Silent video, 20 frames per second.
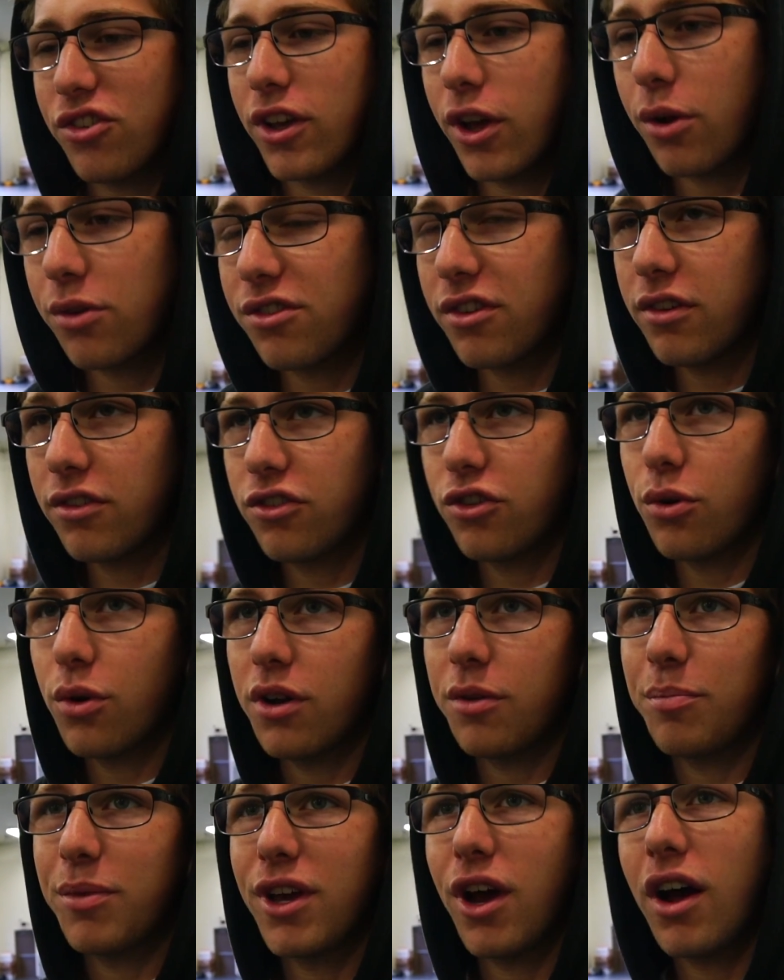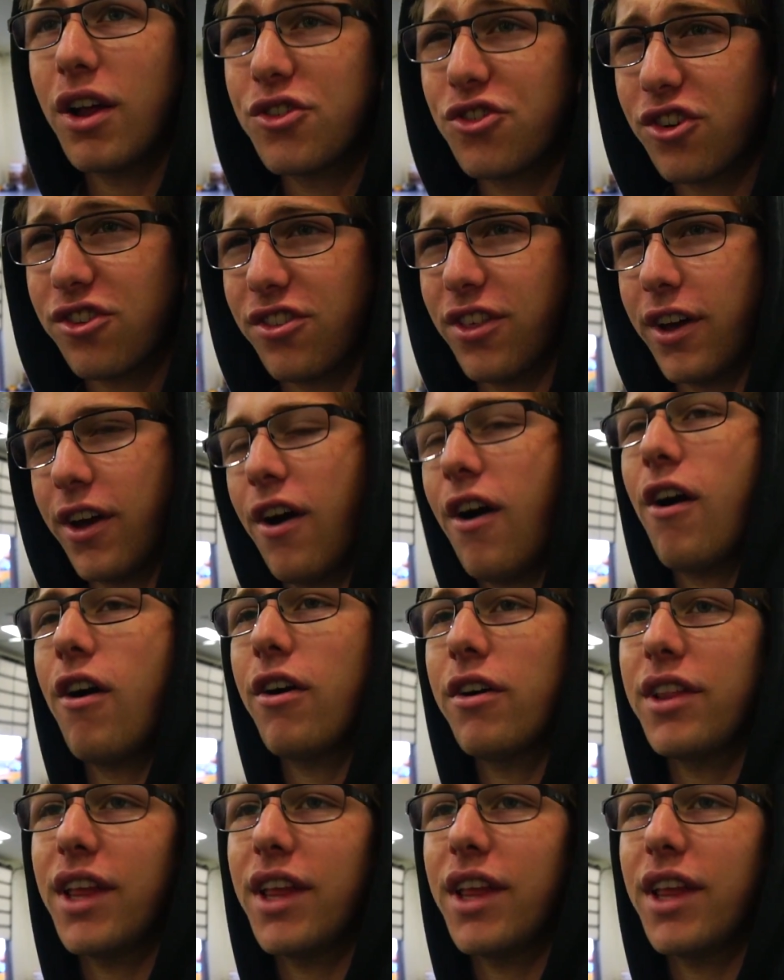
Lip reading: that goes into it beyond just the car.